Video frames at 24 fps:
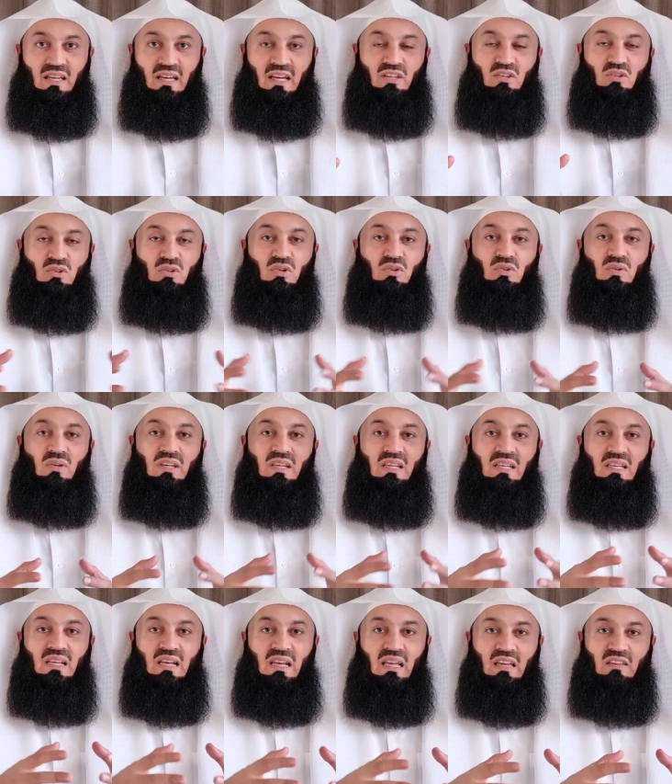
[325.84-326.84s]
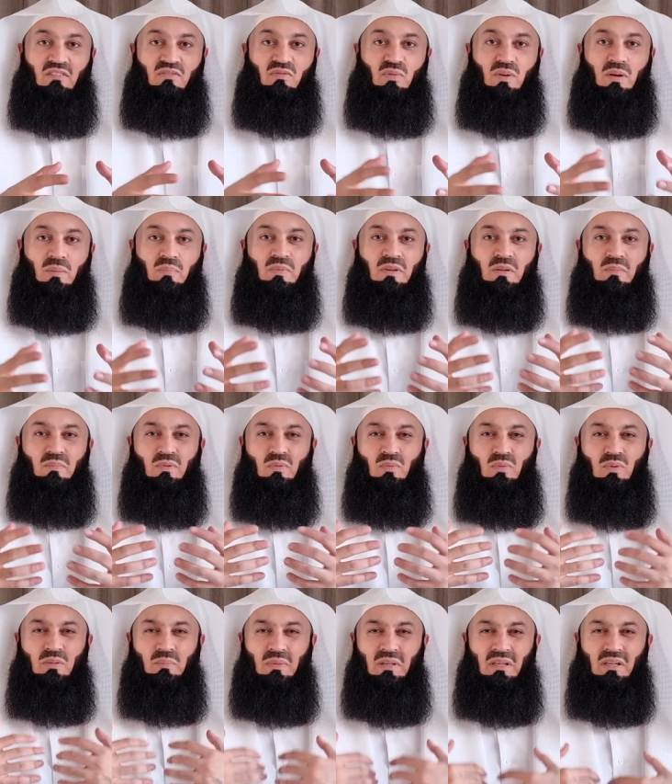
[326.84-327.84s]
And you're going to lead a life where people
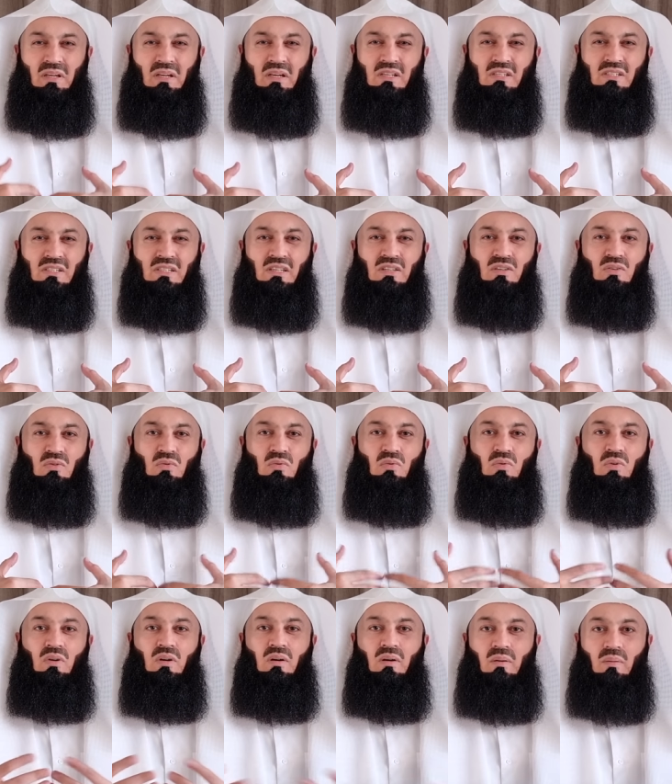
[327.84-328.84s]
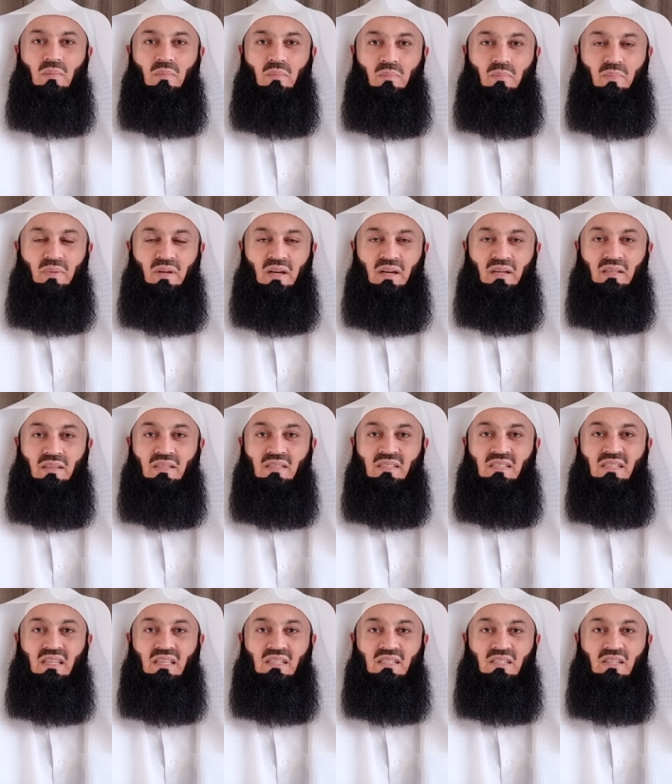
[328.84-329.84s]
will be cursing you behind the
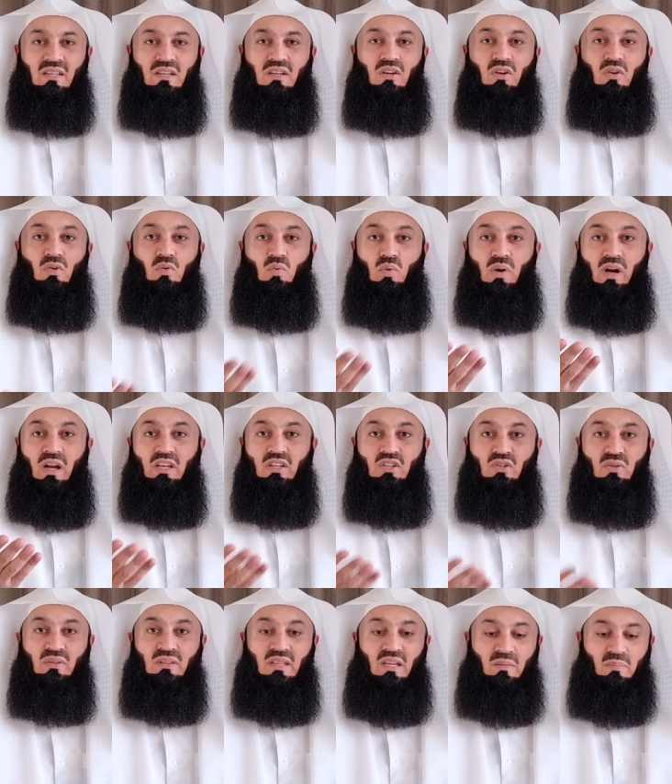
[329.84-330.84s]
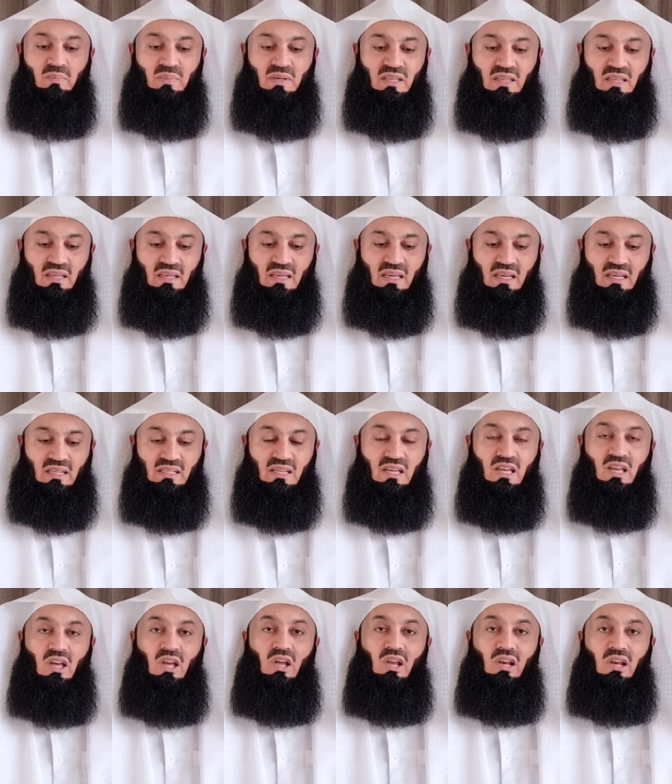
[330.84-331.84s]
scenes. Why should that be the case?
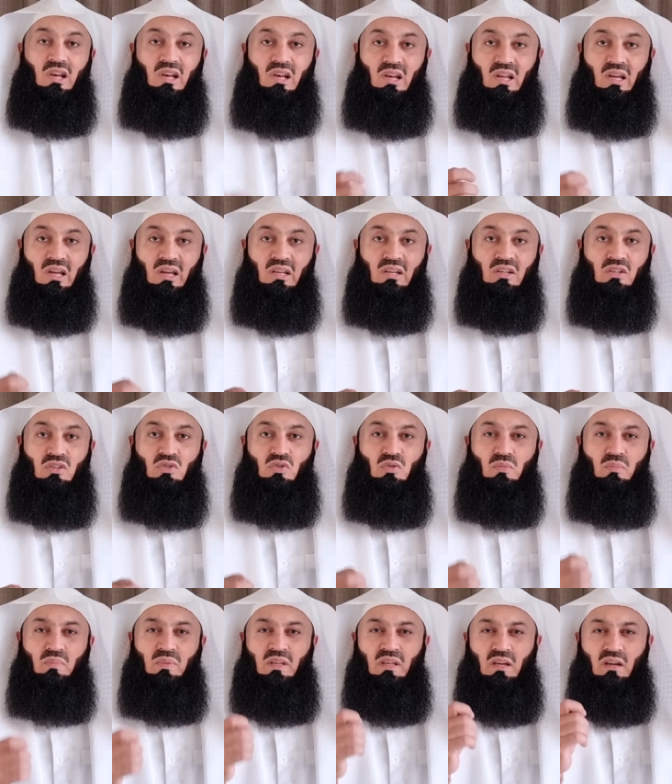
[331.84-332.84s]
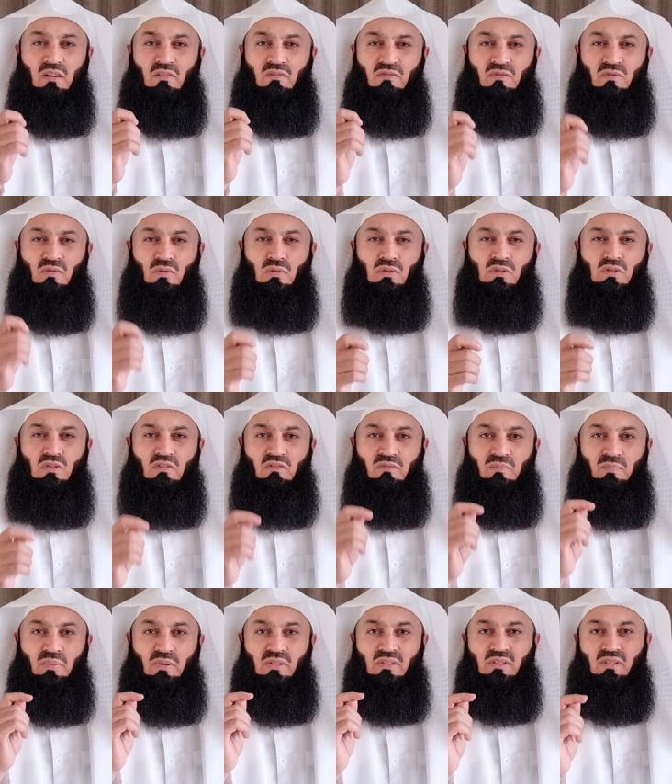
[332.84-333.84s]
Learn to be a force
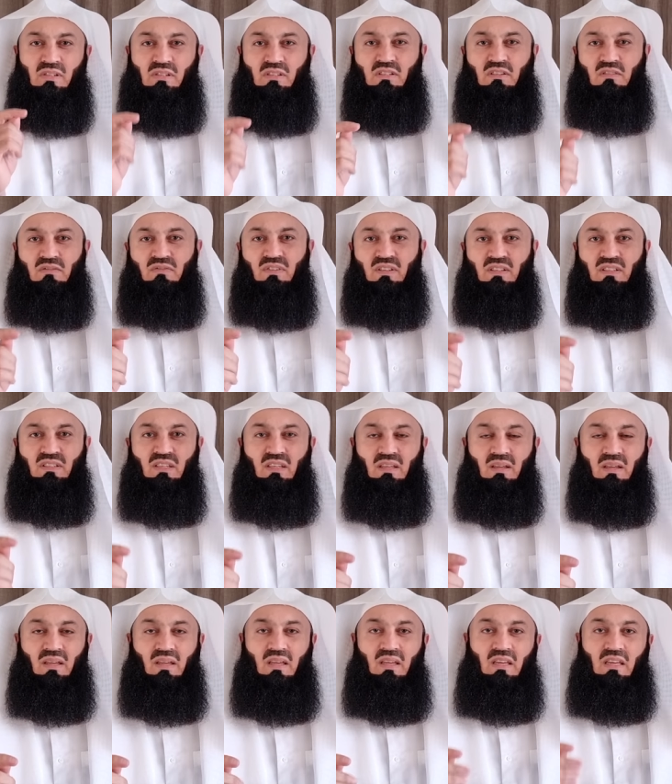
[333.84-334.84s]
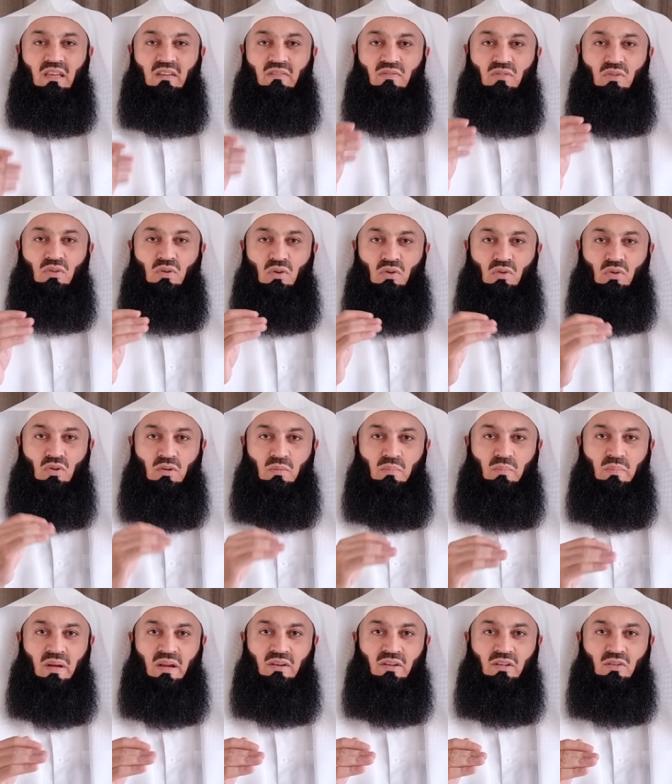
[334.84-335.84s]
of positivity. If you're not
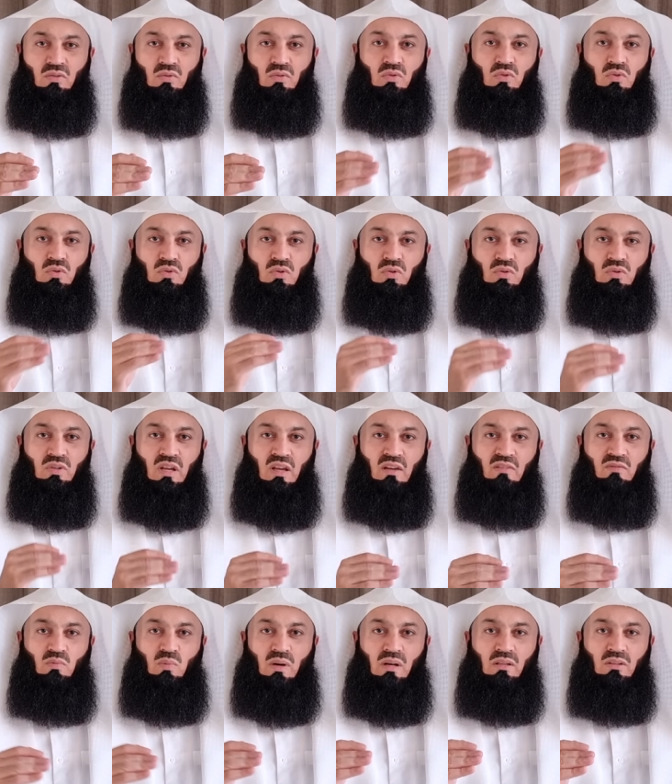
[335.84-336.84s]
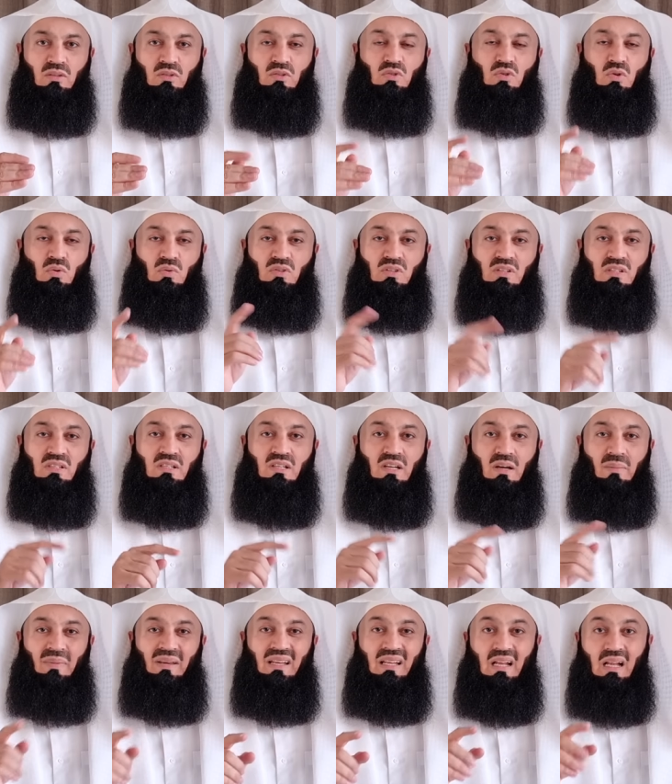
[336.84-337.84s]
married or you don't have wealth, don't just
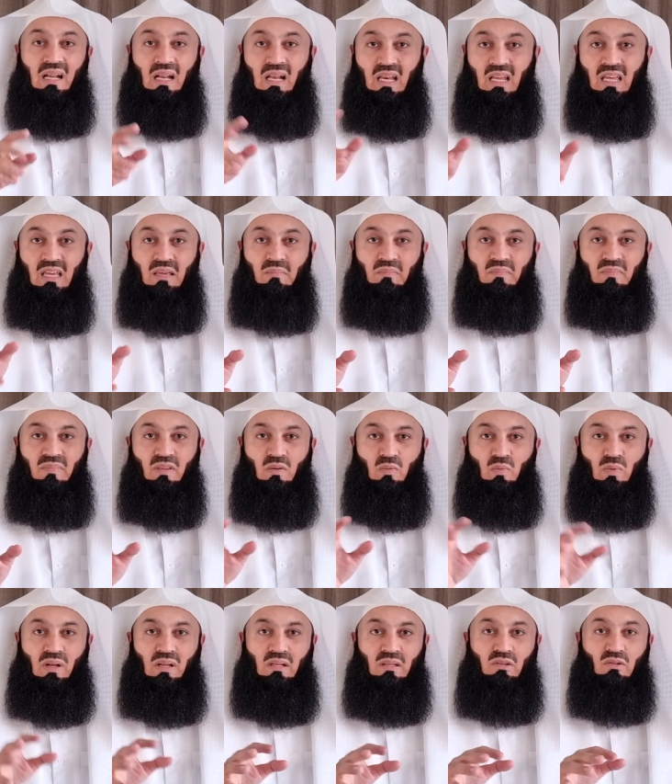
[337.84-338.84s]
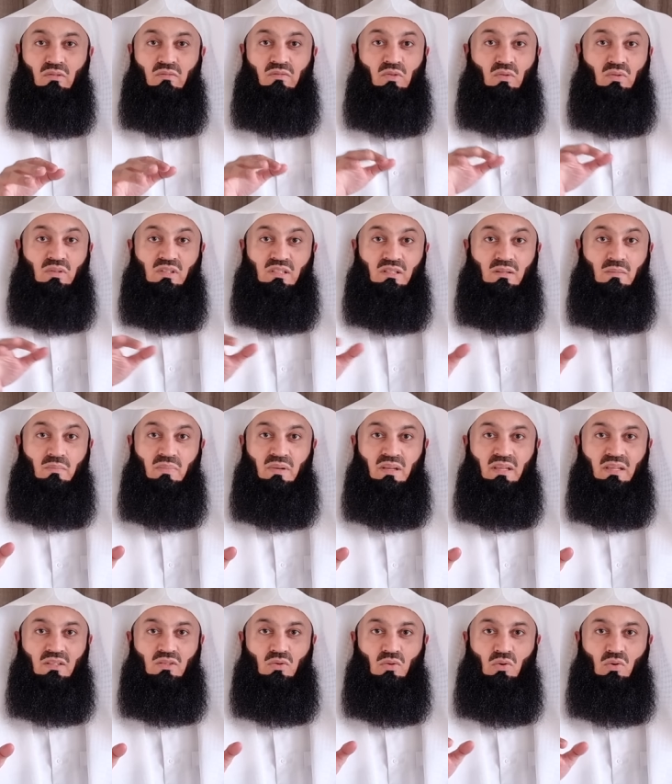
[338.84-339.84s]
come and claim the wealth of your
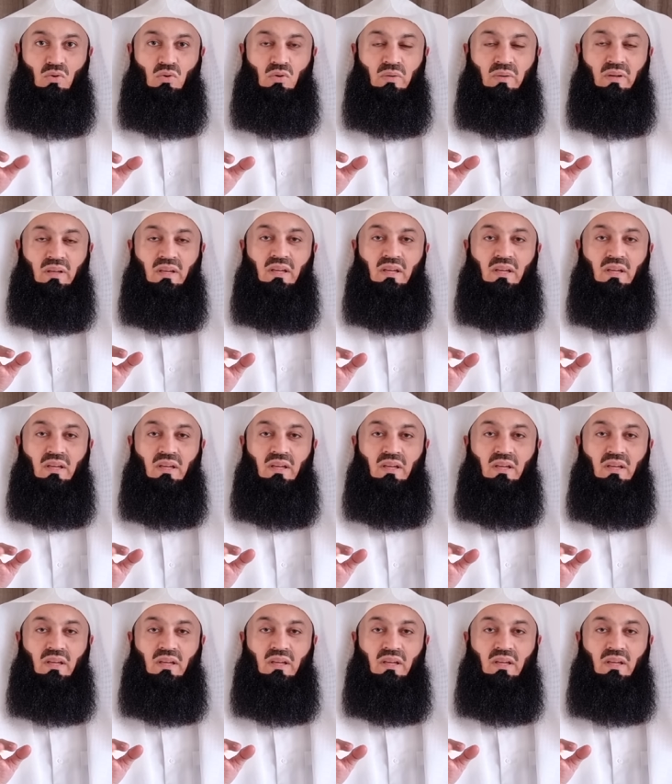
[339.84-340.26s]
siblings or